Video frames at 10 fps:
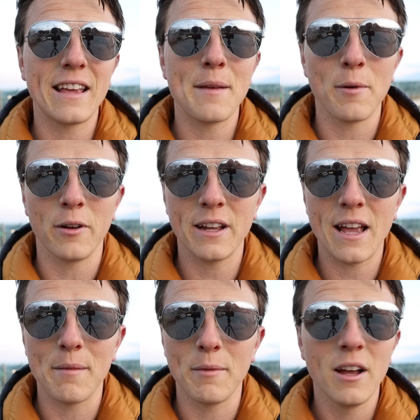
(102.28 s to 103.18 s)
and keep it on your
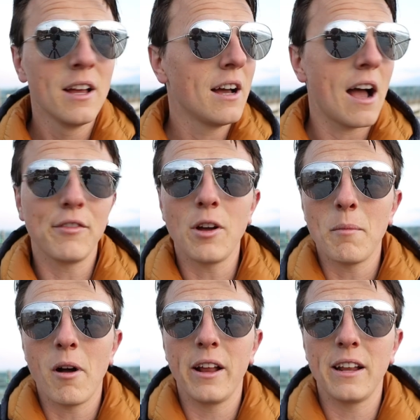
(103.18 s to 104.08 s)
camera. I haven't
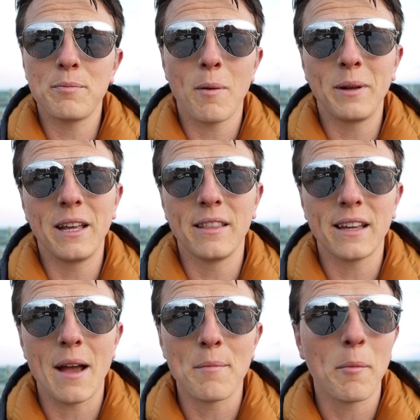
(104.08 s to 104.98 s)
got mine, it's probably in
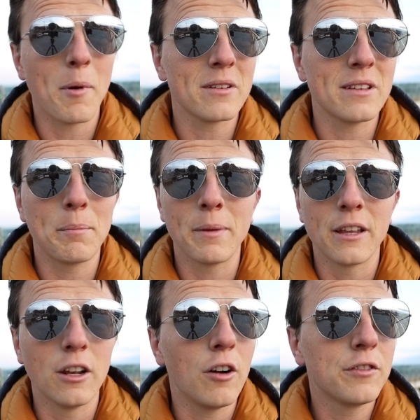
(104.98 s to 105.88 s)
the camera box up
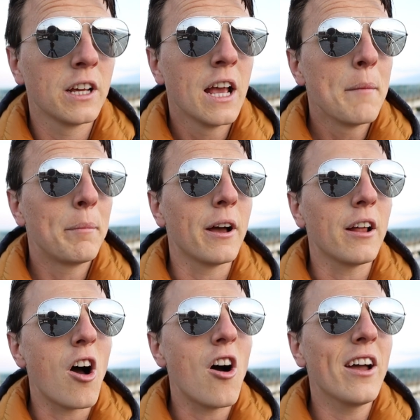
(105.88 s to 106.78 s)
in the loft,
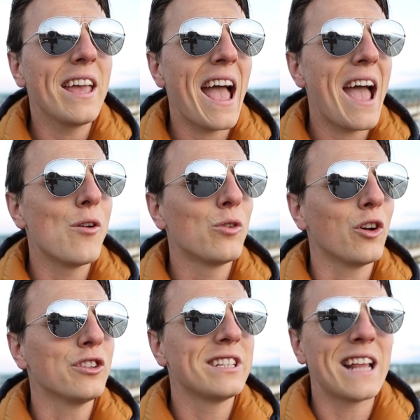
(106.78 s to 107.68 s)
but I held
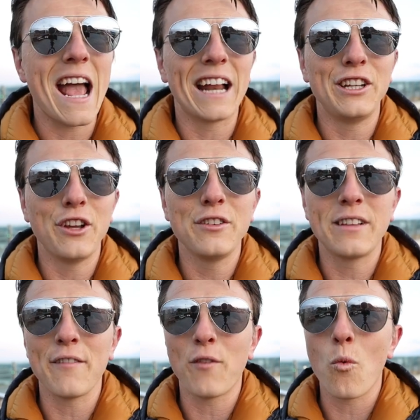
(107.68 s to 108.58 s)
on to that and
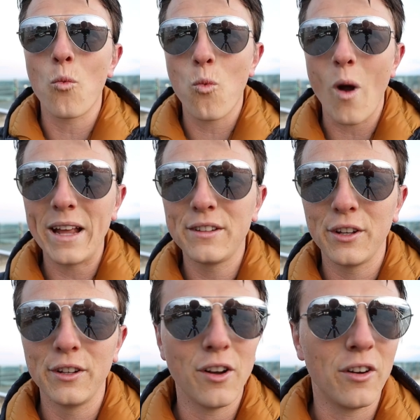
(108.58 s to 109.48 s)
used that for way
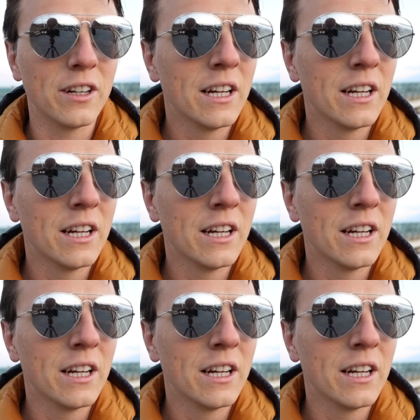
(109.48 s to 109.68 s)
too long.